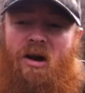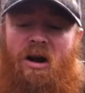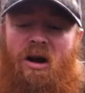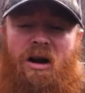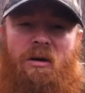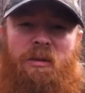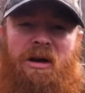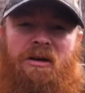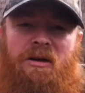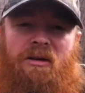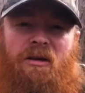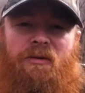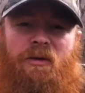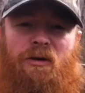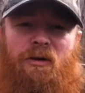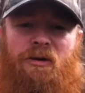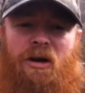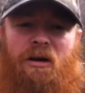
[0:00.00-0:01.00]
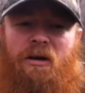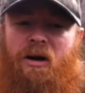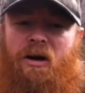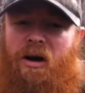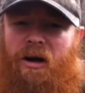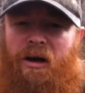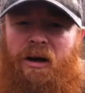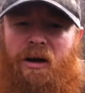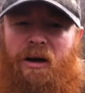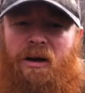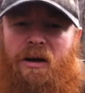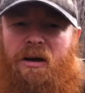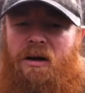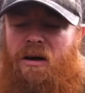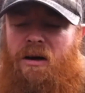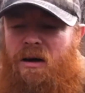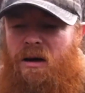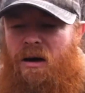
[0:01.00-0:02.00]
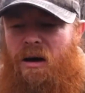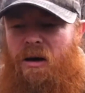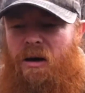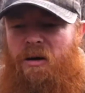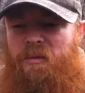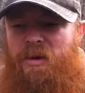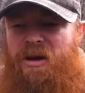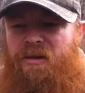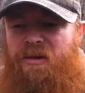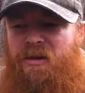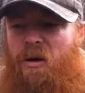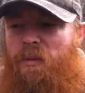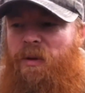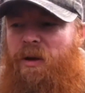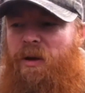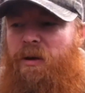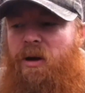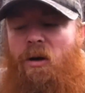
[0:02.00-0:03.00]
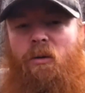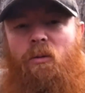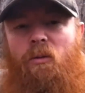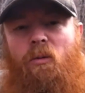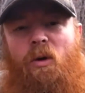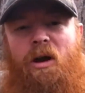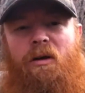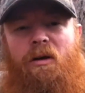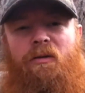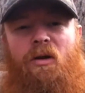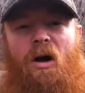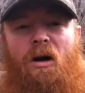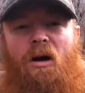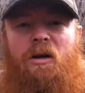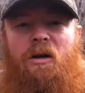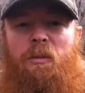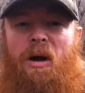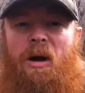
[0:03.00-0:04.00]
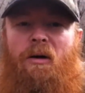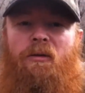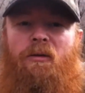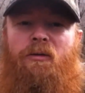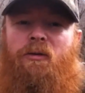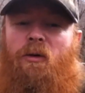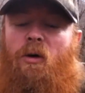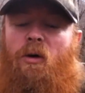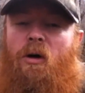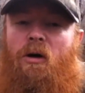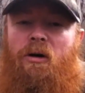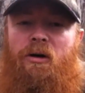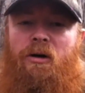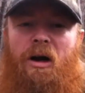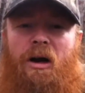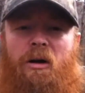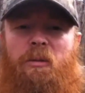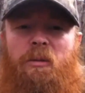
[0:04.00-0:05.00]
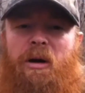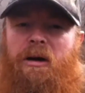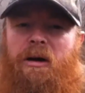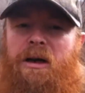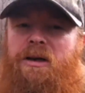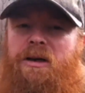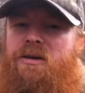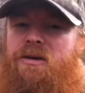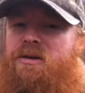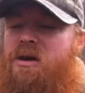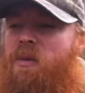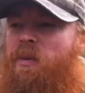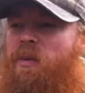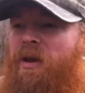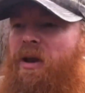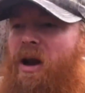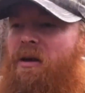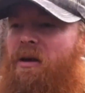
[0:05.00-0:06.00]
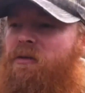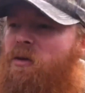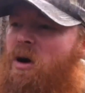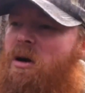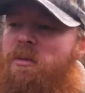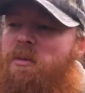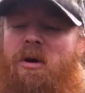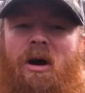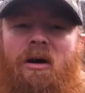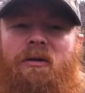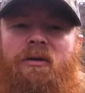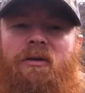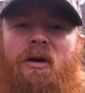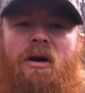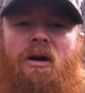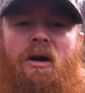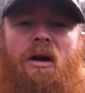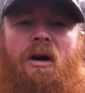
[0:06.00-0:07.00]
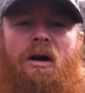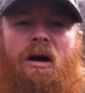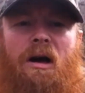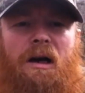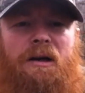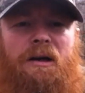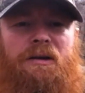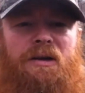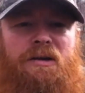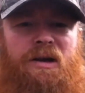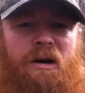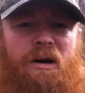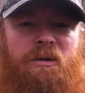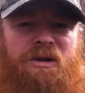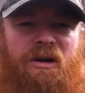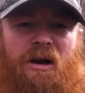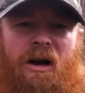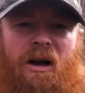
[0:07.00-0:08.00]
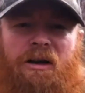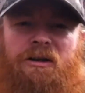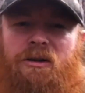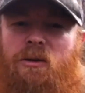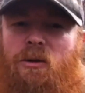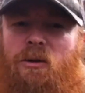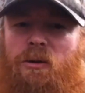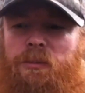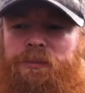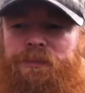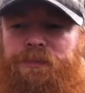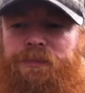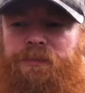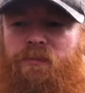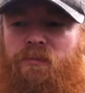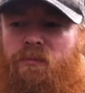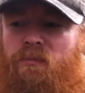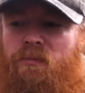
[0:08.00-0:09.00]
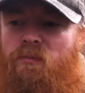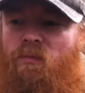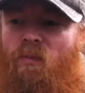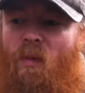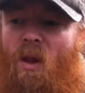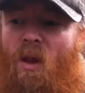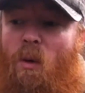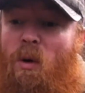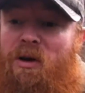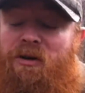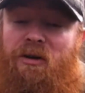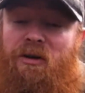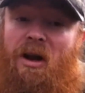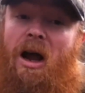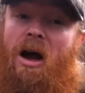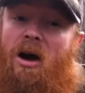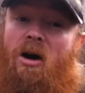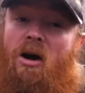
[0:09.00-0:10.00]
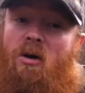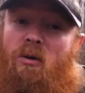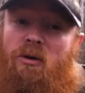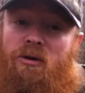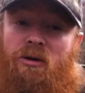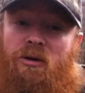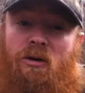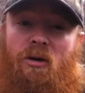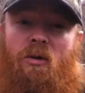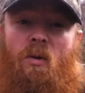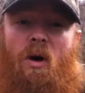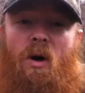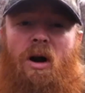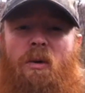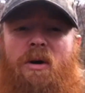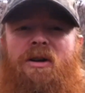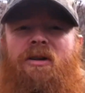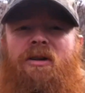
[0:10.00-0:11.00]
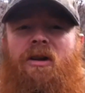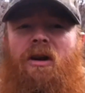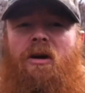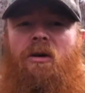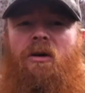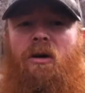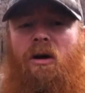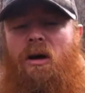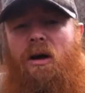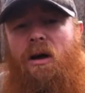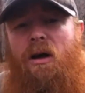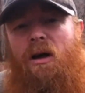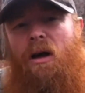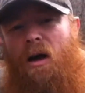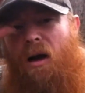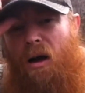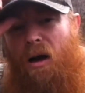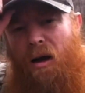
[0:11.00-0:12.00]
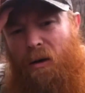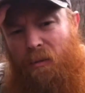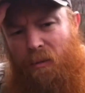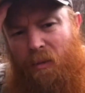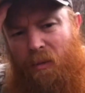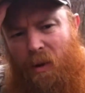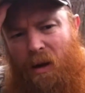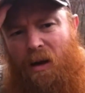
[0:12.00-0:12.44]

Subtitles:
not come easy for Sarah and I. It's something that we have talked about for our entire marriage. It's something I've dreamed of since I was in high school, which now was quite a ways ago. Um,